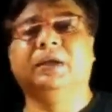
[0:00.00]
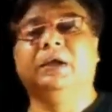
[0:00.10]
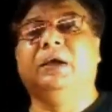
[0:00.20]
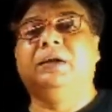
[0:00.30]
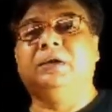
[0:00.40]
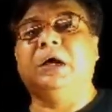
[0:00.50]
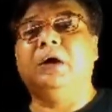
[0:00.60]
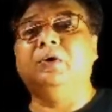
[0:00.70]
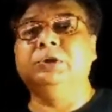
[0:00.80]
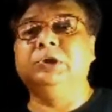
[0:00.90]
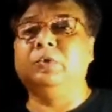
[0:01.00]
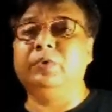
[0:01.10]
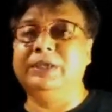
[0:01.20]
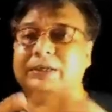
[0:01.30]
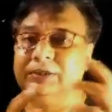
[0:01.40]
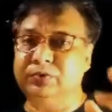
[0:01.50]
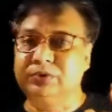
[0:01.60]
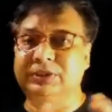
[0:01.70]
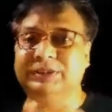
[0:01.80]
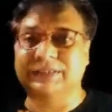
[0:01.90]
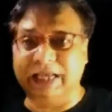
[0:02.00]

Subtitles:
Now you will use the same